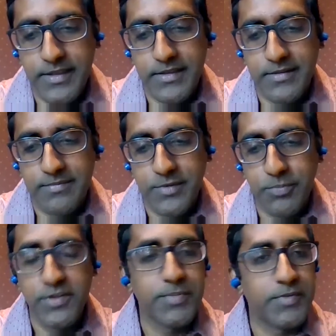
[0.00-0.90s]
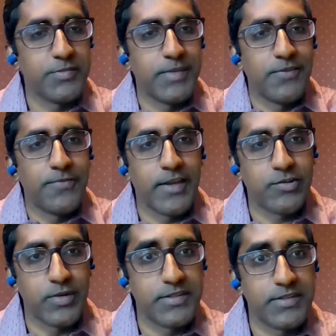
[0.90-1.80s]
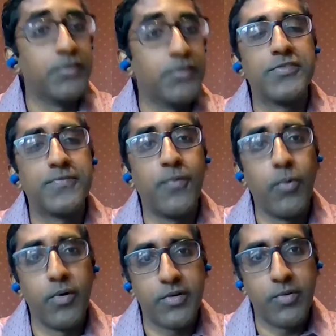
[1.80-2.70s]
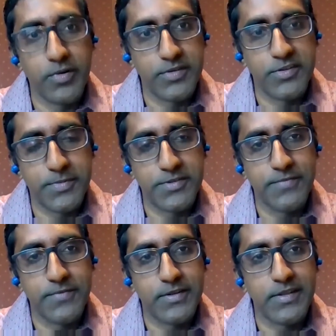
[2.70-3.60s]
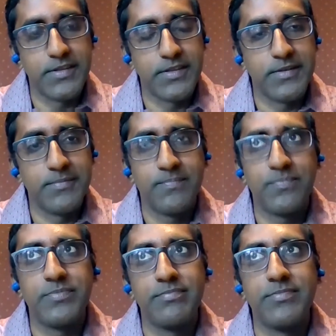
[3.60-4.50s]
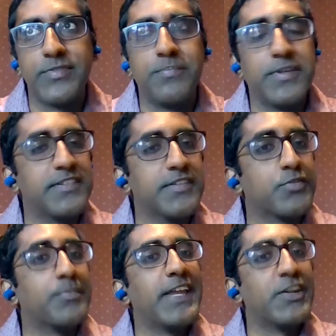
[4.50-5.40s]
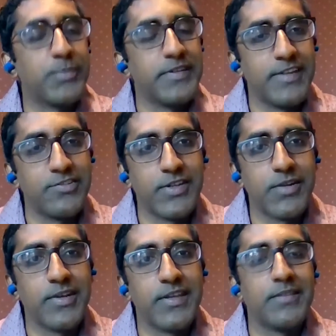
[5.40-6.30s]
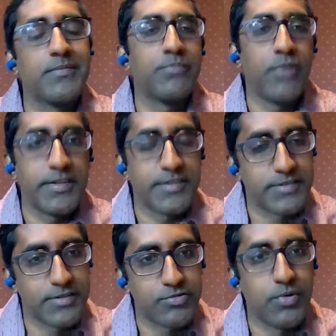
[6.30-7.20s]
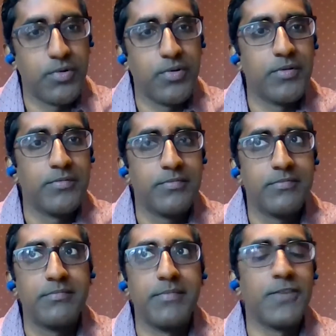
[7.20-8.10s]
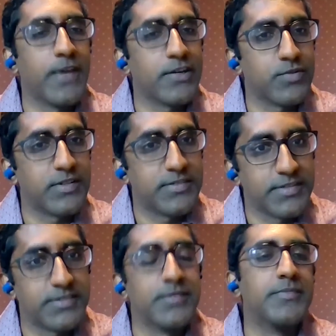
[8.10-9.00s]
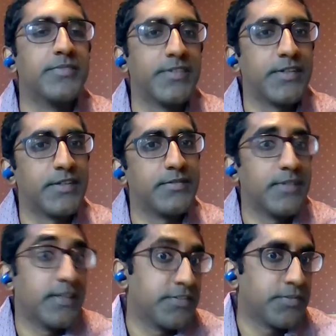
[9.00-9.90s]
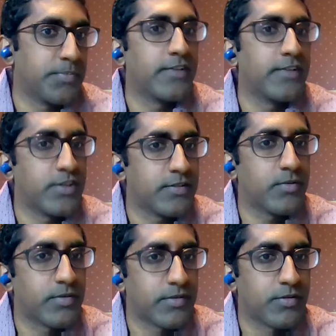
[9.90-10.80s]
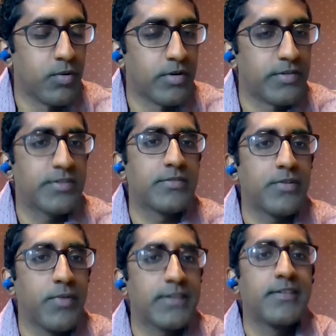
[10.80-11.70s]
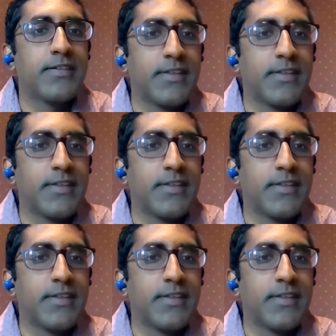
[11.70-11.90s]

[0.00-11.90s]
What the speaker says: the principles of manufacturing is those 4 courses specifically, the business or management and engineering, process control, manufacturing systems, and the supply chain course, correct?